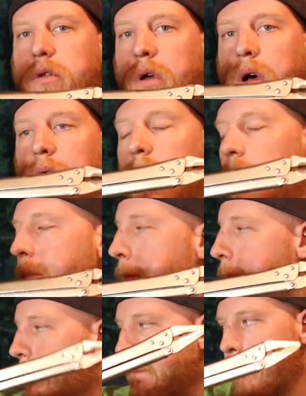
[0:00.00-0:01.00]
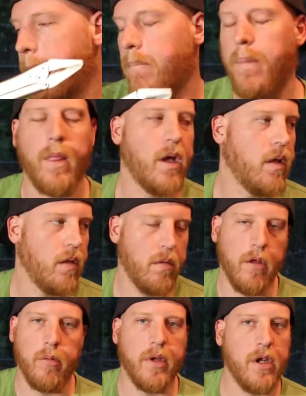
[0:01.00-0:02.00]
a
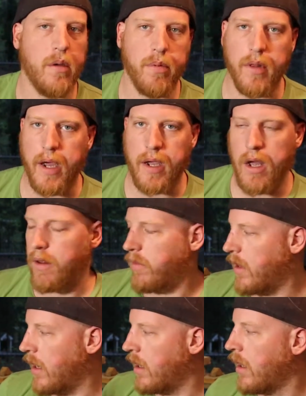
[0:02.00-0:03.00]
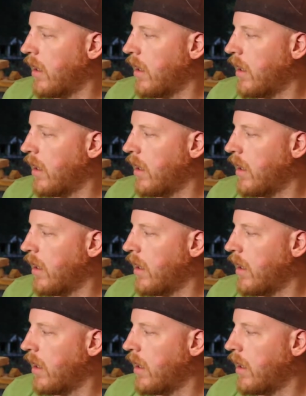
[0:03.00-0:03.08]
little bit deeper, that kind of thing.